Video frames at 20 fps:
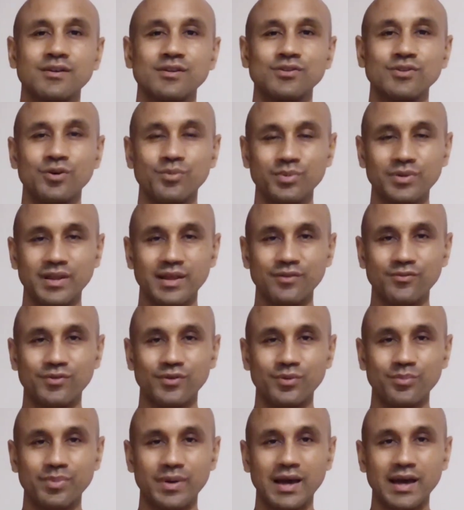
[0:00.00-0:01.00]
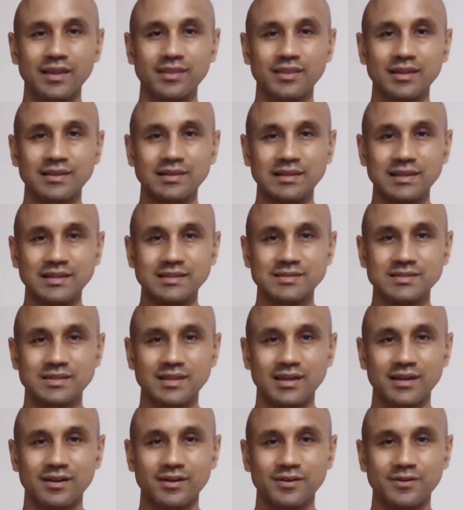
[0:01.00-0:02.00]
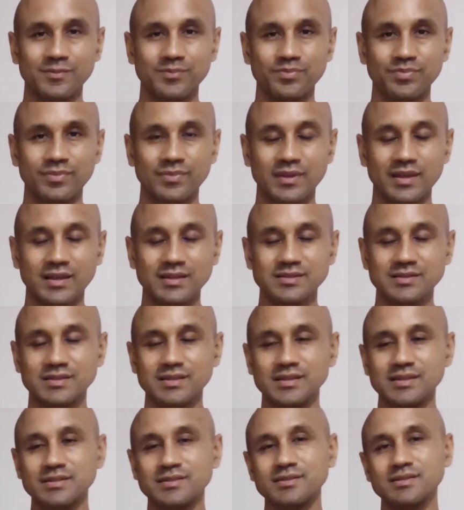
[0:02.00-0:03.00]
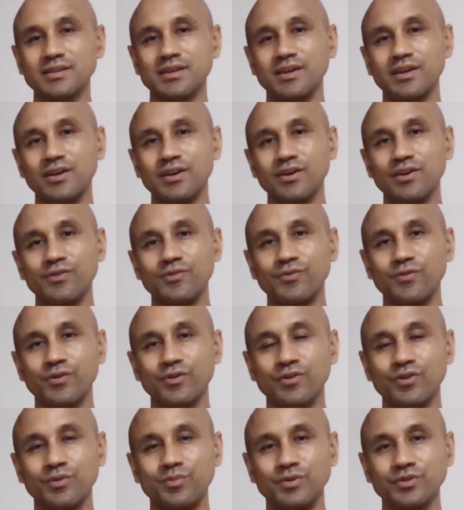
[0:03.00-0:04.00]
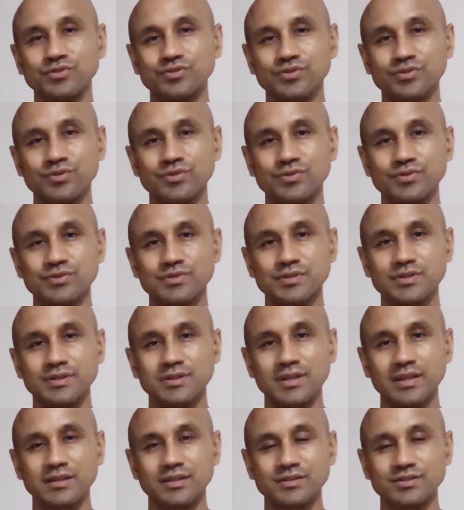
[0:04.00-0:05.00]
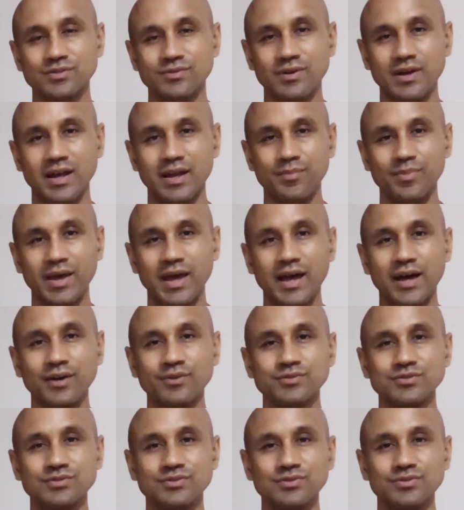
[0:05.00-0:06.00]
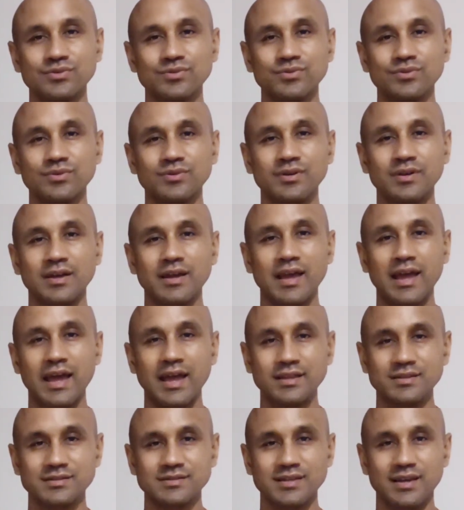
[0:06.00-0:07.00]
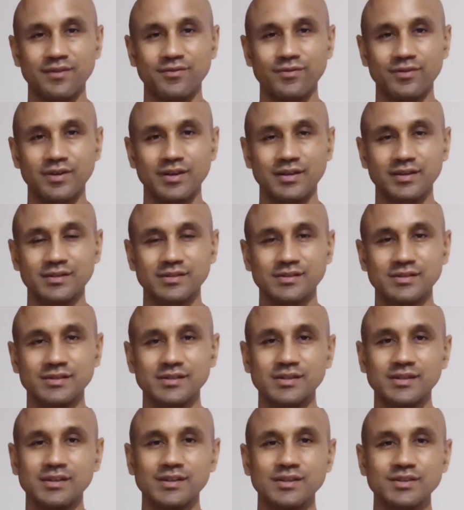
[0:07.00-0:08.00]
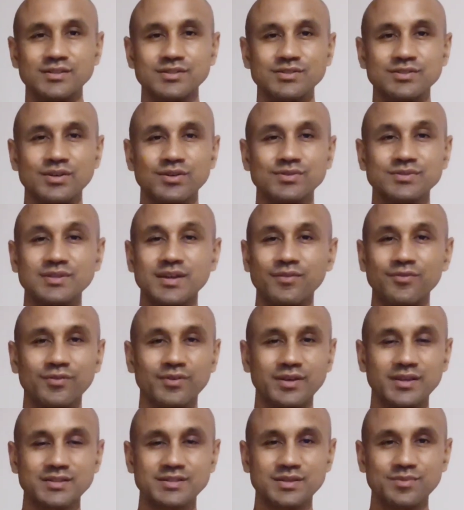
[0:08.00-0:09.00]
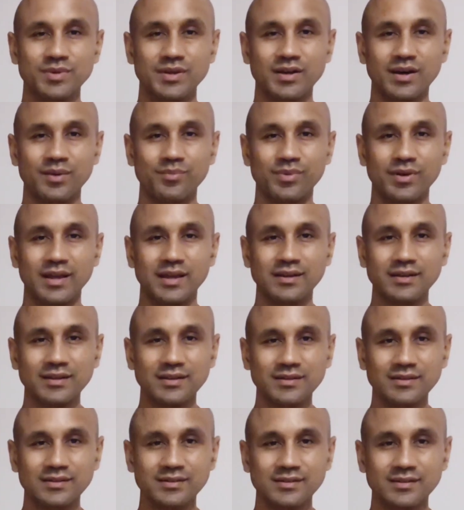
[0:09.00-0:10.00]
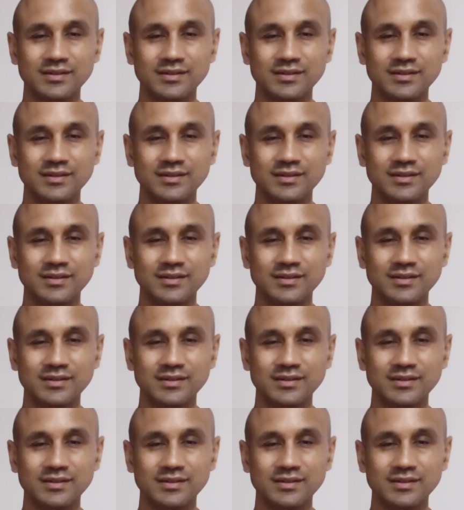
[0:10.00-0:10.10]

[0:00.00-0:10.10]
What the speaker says: Noble Eightfold Path that leads there. It's these Four Noble Truths that describe how to end suffering. So suffering is to be comprehended,